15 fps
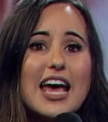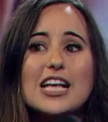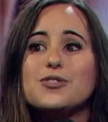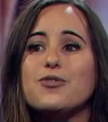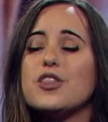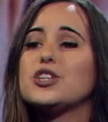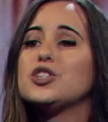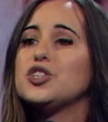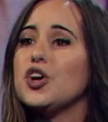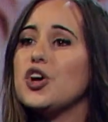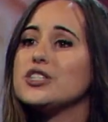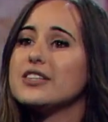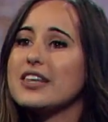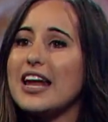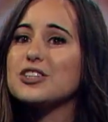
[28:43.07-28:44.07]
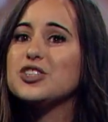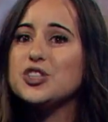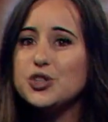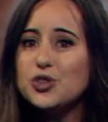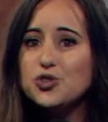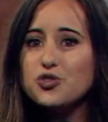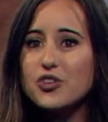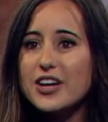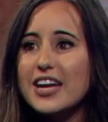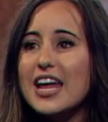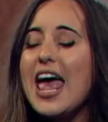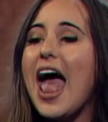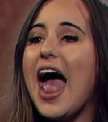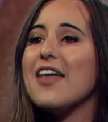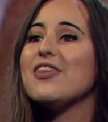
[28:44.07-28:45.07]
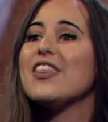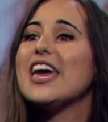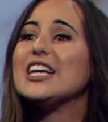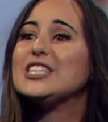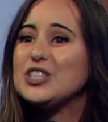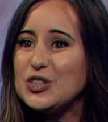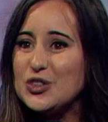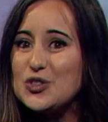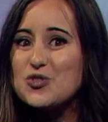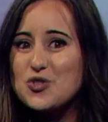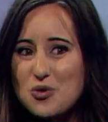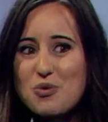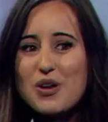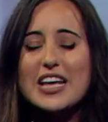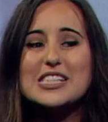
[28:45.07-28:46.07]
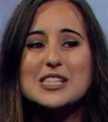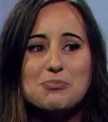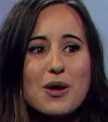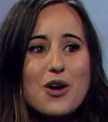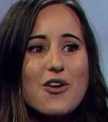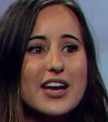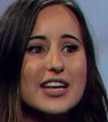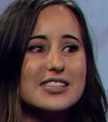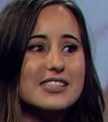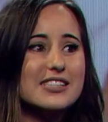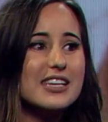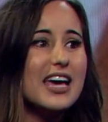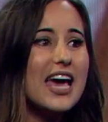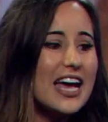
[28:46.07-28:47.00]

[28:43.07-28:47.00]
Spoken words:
It's for the church that our children and their children will experience.